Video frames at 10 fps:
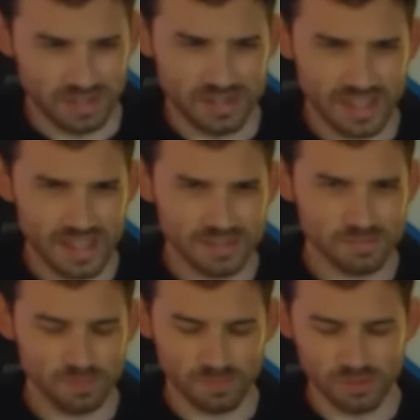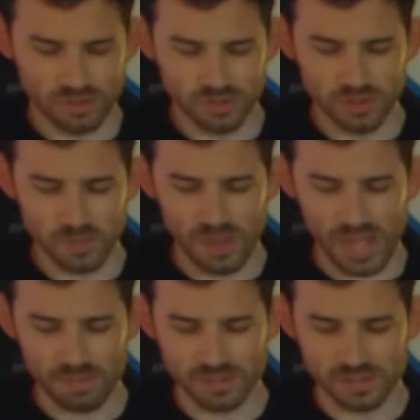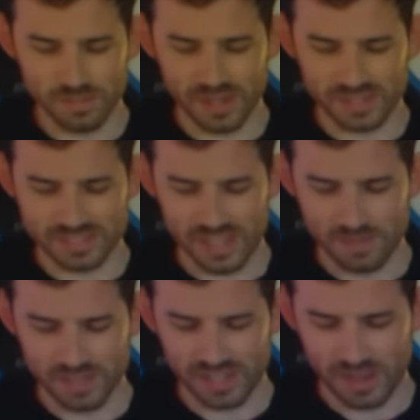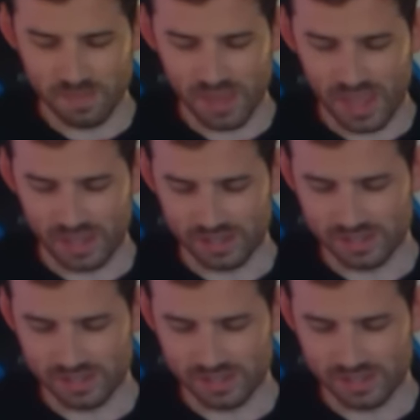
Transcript: And then... Going? Due to popular demand, Simon came back.